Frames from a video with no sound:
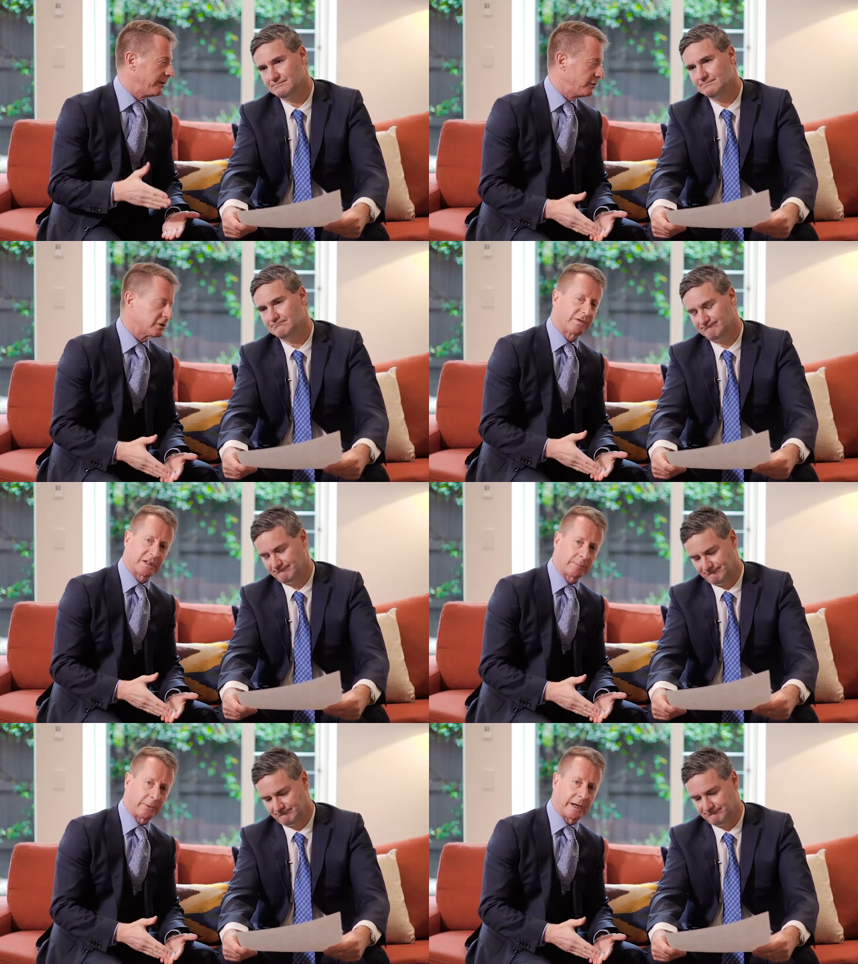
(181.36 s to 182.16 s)
Speaker 1: levels for
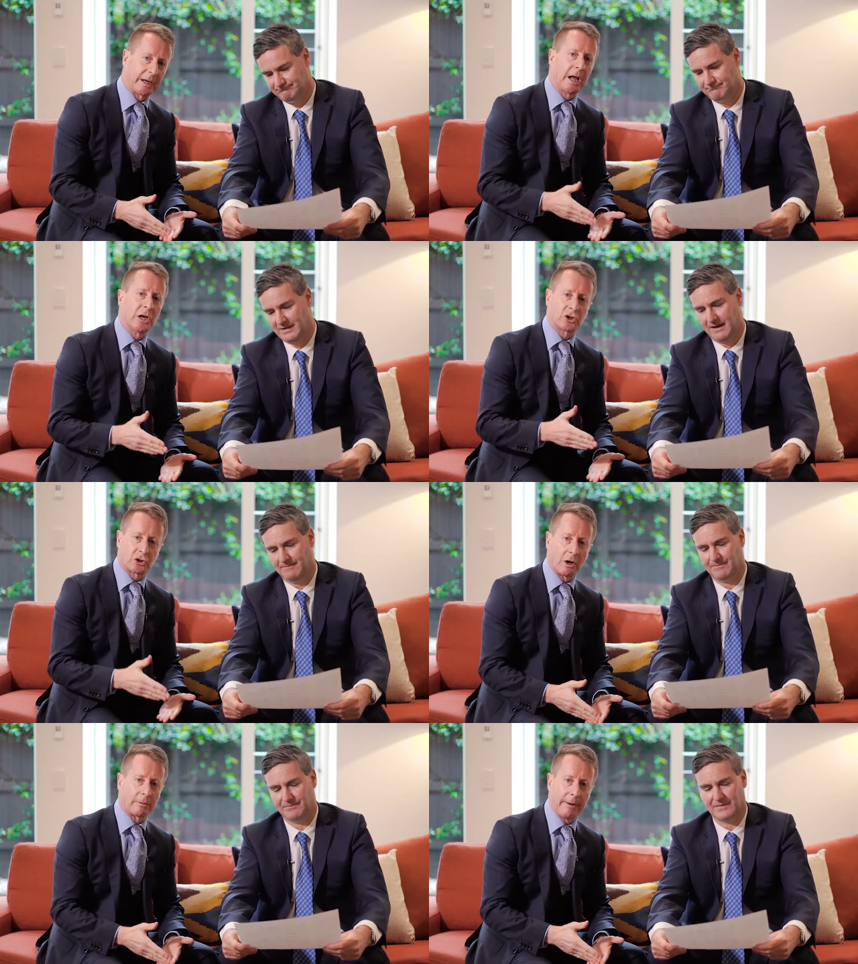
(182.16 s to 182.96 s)
spring, yep.
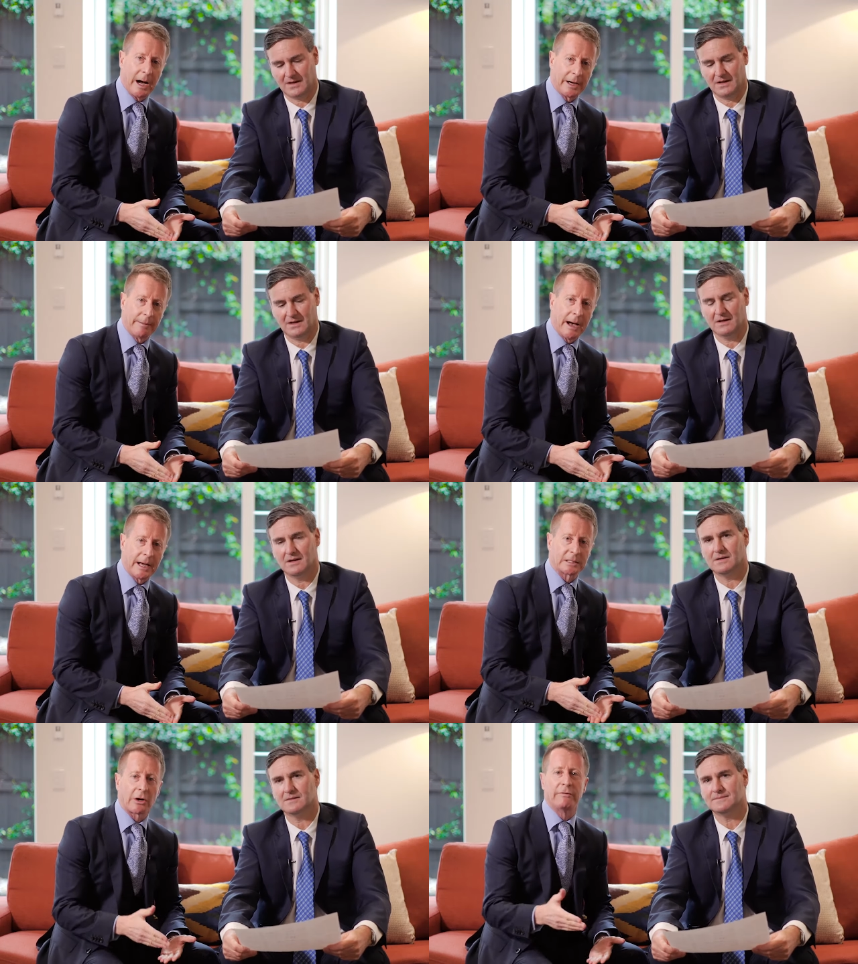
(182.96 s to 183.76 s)
strong
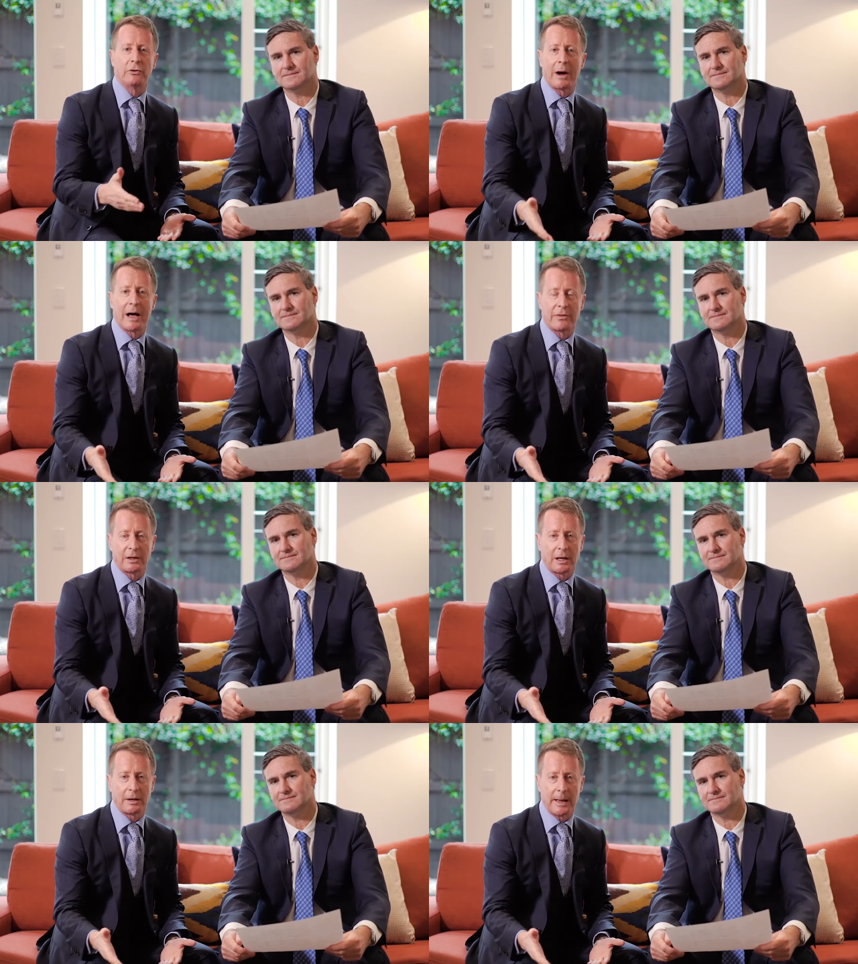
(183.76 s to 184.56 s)
demand. So if you are
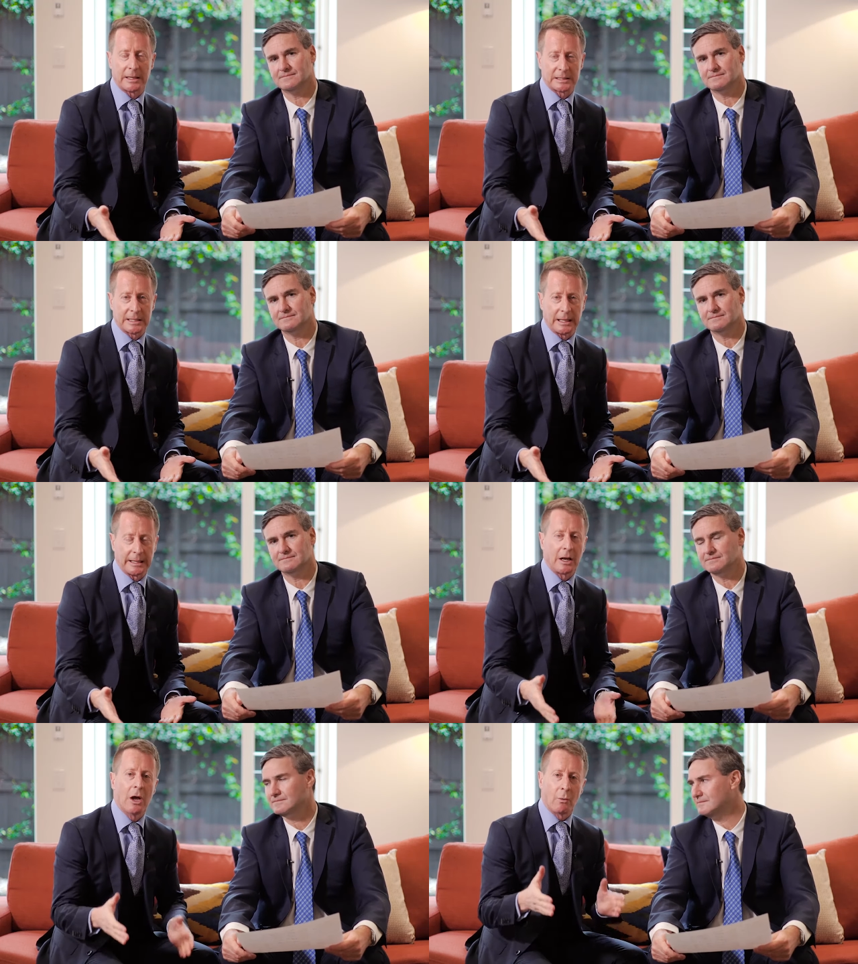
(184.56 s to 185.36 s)
thinking about
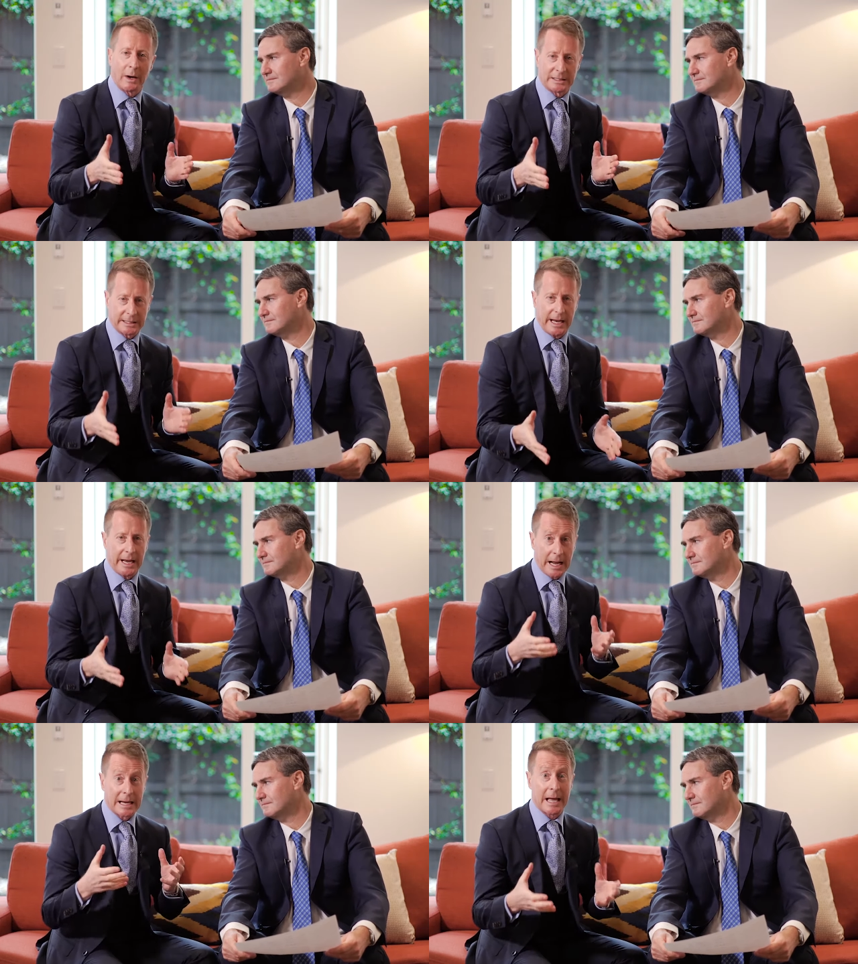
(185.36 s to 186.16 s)
selling, once
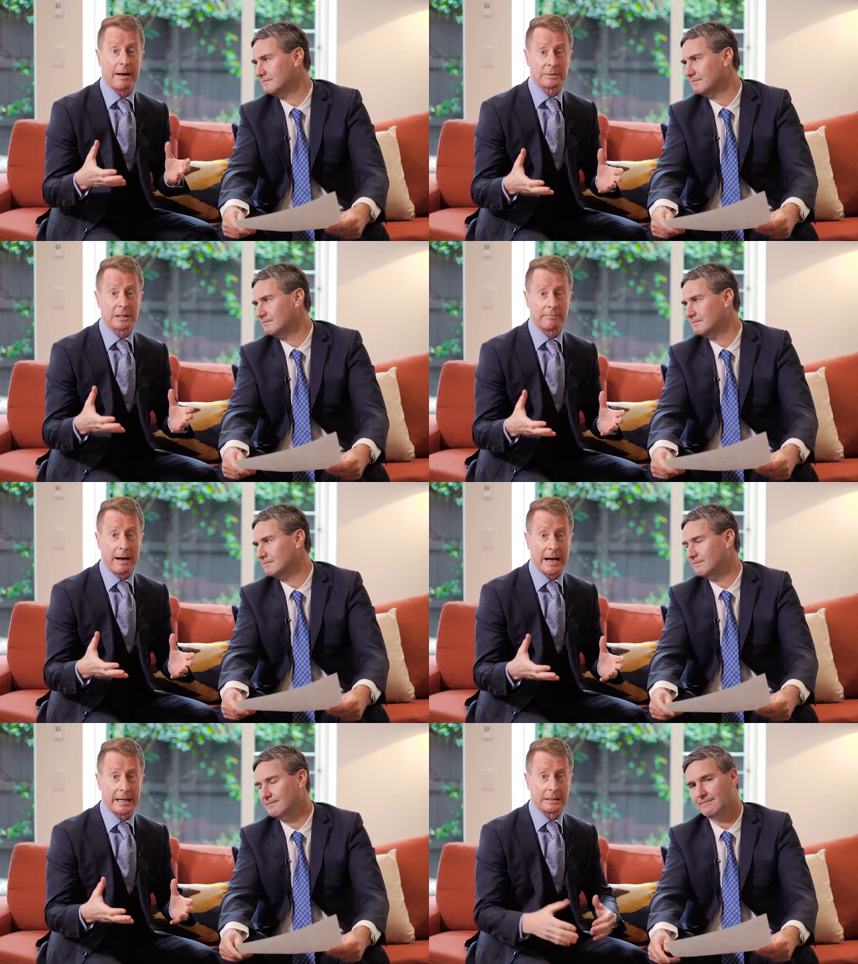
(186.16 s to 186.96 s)
again, come to the
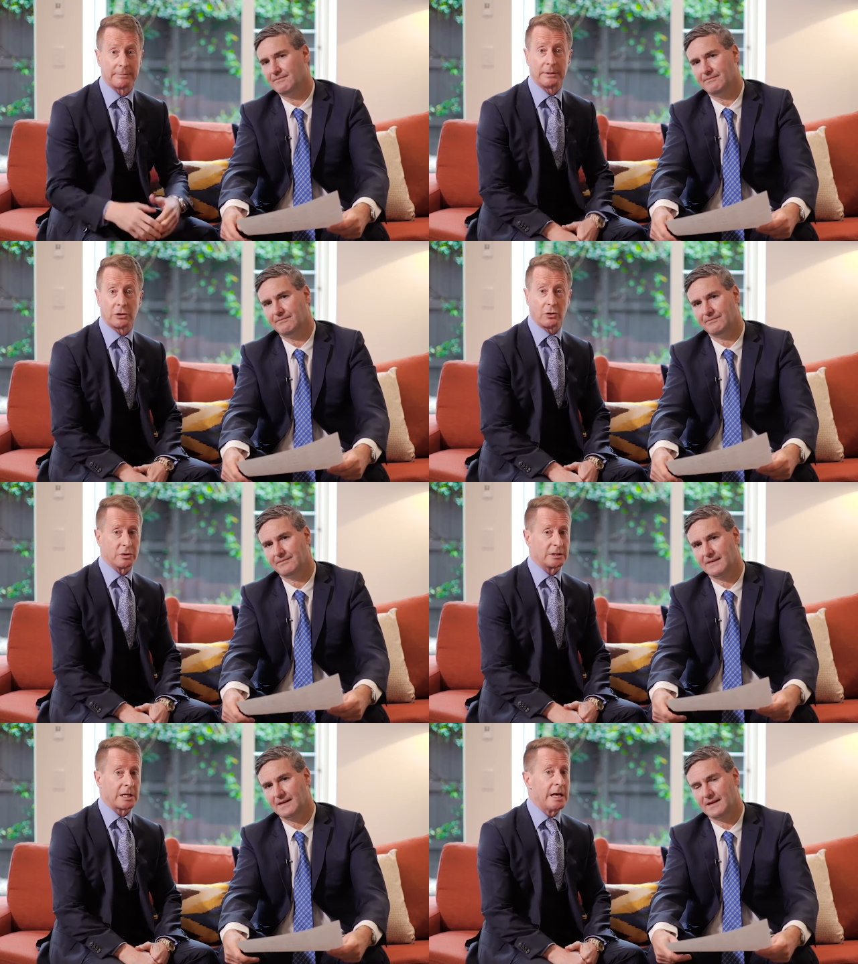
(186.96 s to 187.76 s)
market
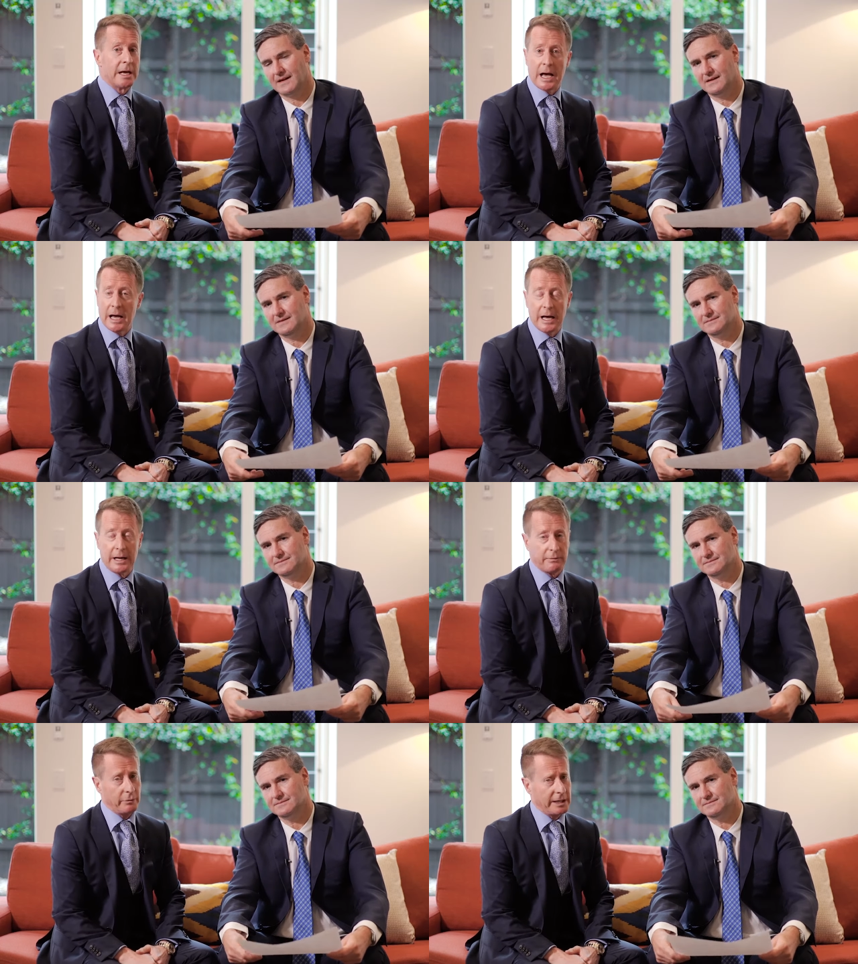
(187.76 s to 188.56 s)
because
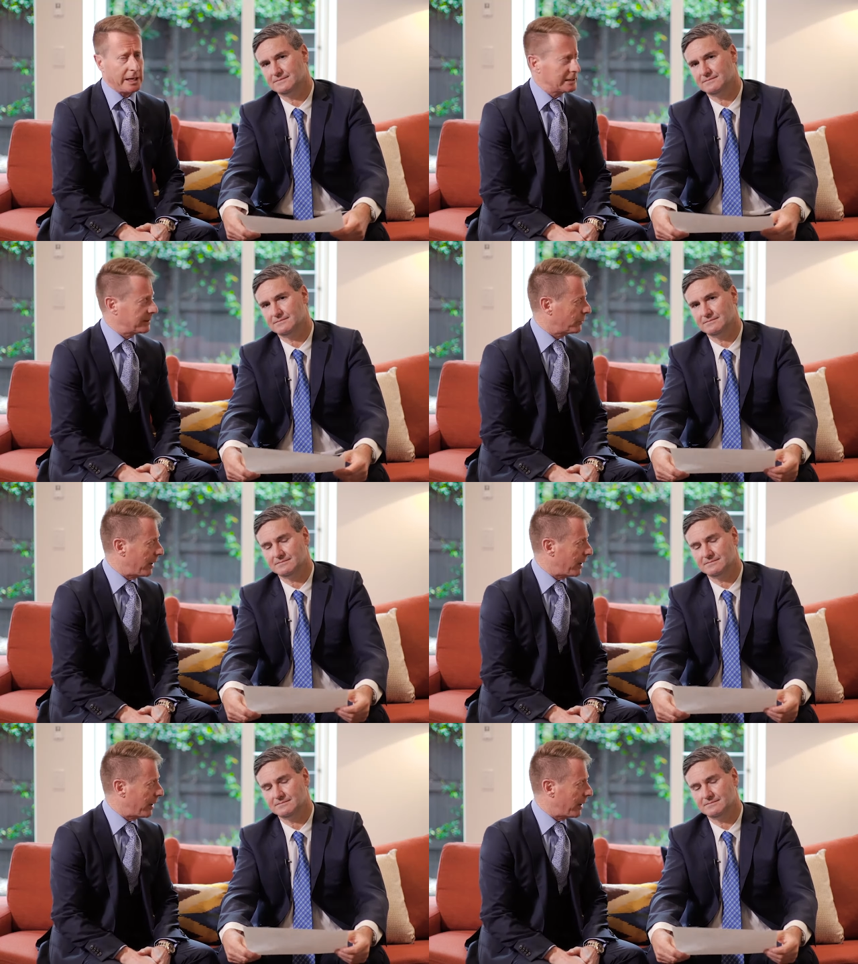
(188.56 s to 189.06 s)
uh, we're getting some